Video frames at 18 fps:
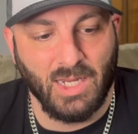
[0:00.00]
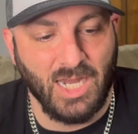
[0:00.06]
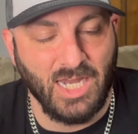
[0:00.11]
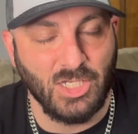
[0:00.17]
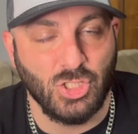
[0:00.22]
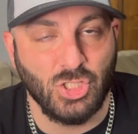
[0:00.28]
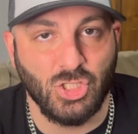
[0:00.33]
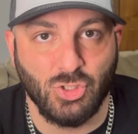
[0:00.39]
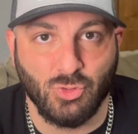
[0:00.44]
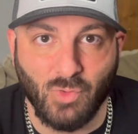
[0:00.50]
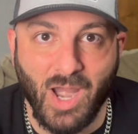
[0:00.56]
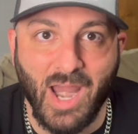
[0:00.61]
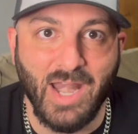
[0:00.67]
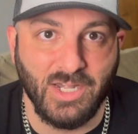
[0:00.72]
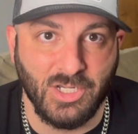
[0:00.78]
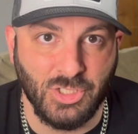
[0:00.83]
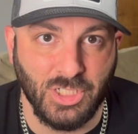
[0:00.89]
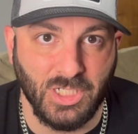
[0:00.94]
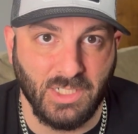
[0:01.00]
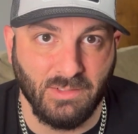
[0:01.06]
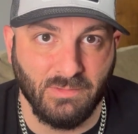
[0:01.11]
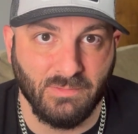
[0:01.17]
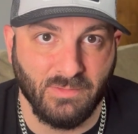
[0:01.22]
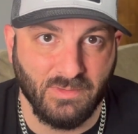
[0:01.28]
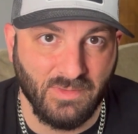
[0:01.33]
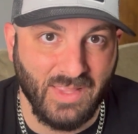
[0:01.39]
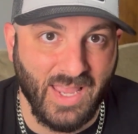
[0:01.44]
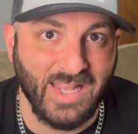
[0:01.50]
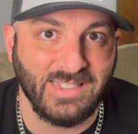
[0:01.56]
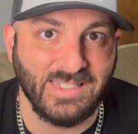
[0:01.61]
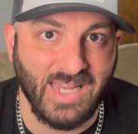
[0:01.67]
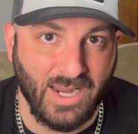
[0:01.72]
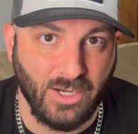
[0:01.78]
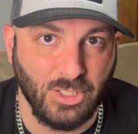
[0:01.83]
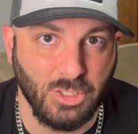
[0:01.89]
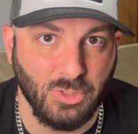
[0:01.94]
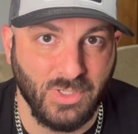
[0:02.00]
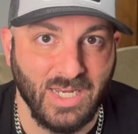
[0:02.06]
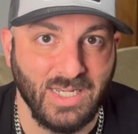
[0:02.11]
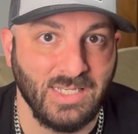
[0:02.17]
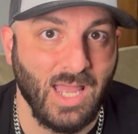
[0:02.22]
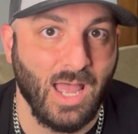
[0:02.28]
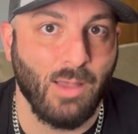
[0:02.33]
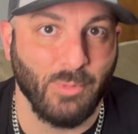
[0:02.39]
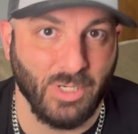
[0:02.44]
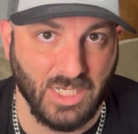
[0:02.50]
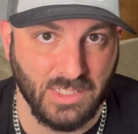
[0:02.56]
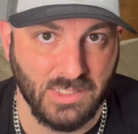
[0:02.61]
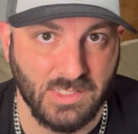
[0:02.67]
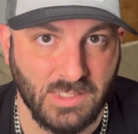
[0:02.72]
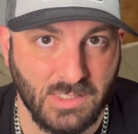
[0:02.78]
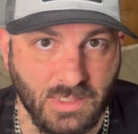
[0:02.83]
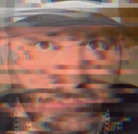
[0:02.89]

a strategy, that's how you get dominance.